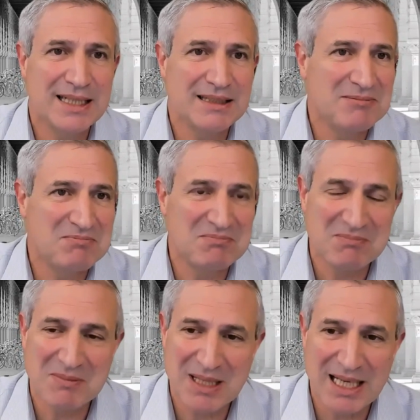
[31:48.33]
And
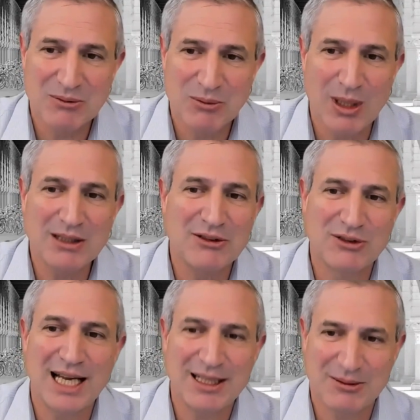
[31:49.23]
what
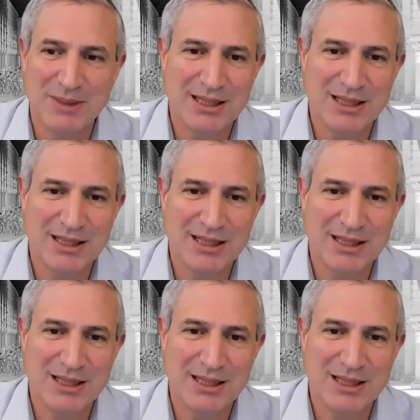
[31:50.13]
does that